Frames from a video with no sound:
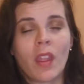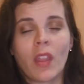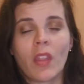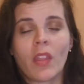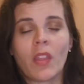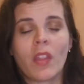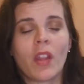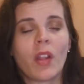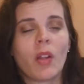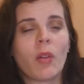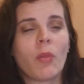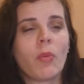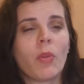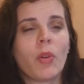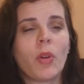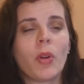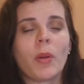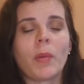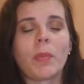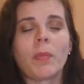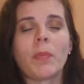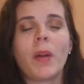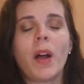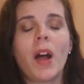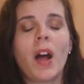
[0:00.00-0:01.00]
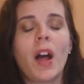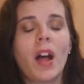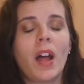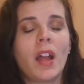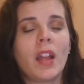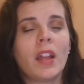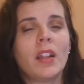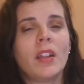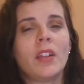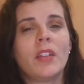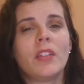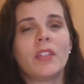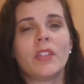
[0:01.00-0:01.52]
there were
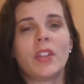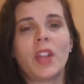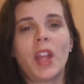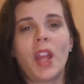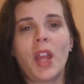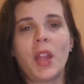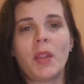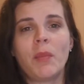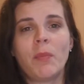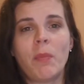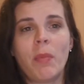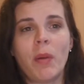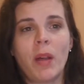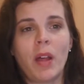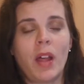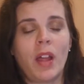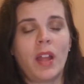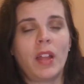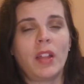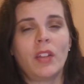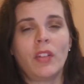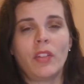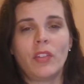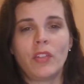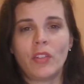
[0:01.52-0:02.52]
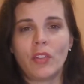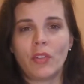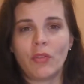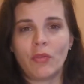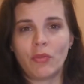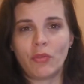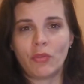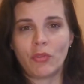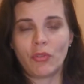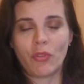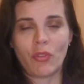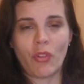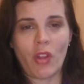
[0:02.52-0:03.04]
piles and piles
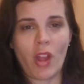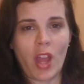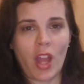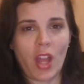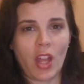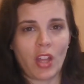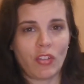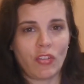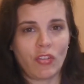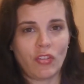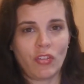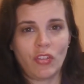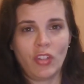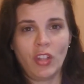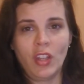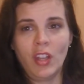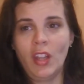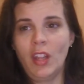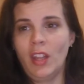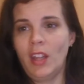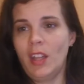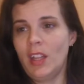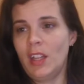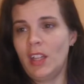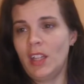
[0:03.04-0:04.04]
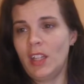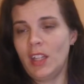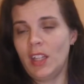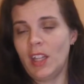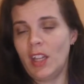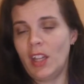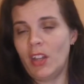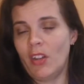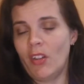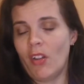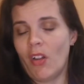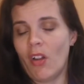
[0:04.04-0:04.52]
of trash in